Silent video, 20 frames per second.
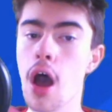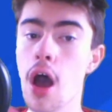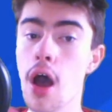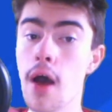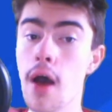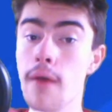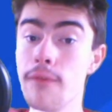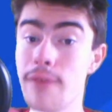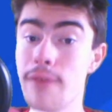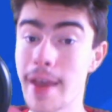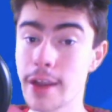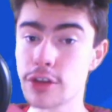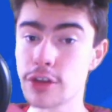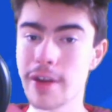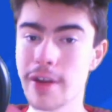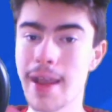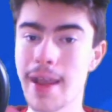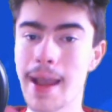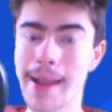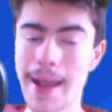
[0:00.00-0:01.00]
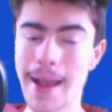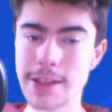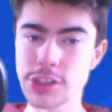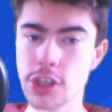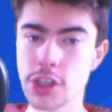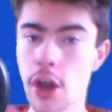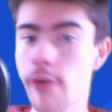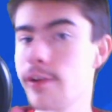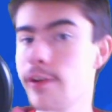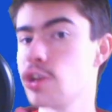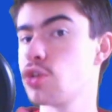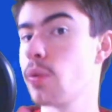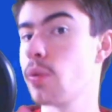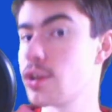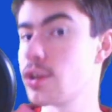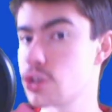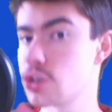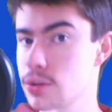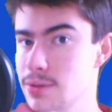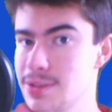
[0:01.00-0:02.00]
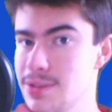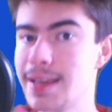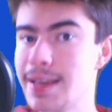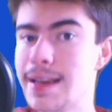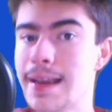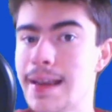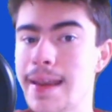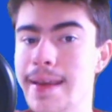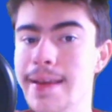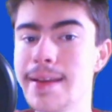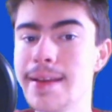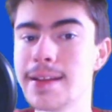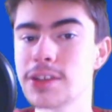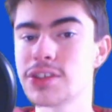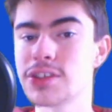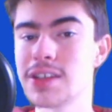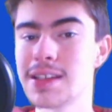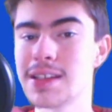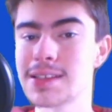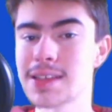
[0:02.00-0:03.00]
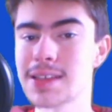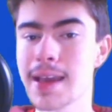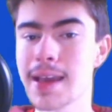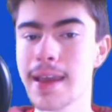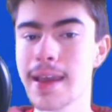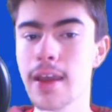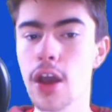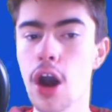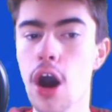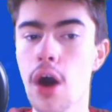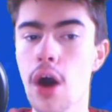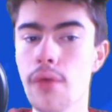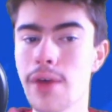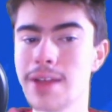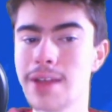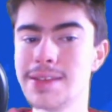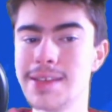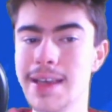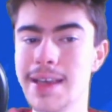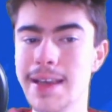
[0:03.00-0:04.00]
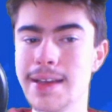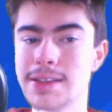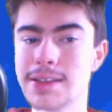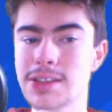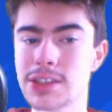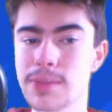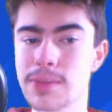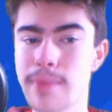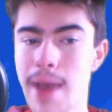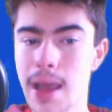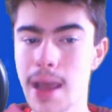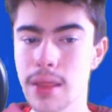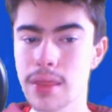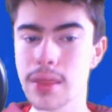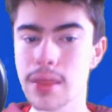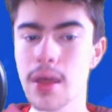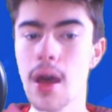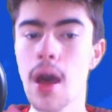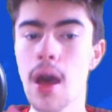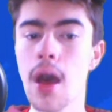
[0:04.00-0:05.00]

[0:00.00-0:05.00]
victory against Norwich, which did lead to the sacking of Dean Smith.